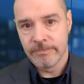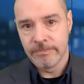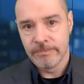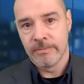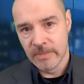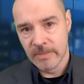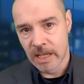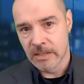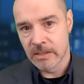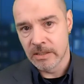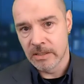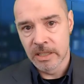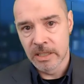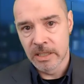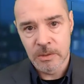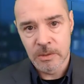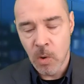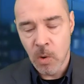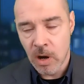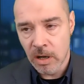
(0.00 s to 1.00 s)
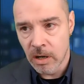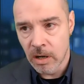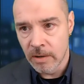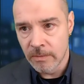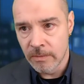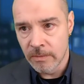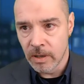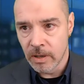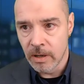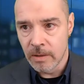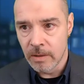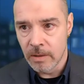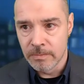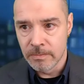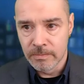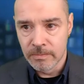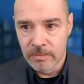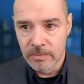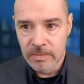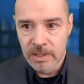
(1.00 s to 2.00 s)
yes. And it's why I'm
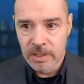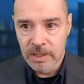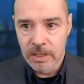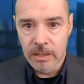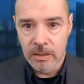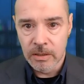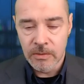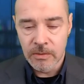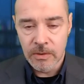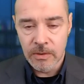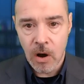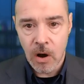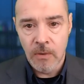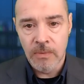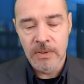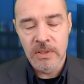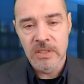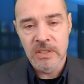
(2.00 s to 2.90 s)
often